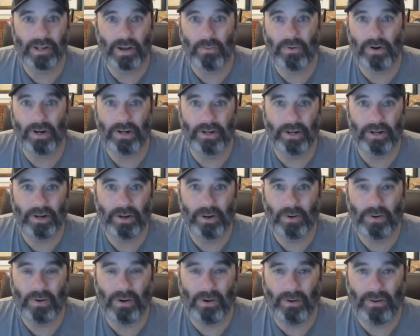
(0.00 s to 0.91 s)
I wanted to
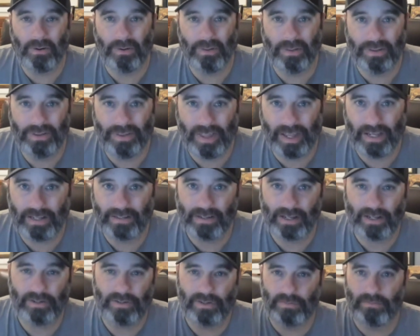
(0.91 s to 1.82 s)
know all the things.
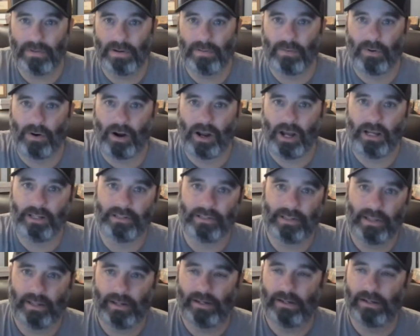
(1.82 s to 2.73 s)
I used to
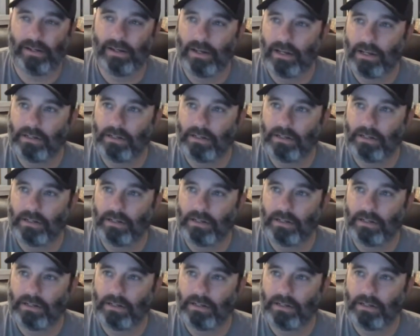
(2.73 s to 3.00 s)
memorize the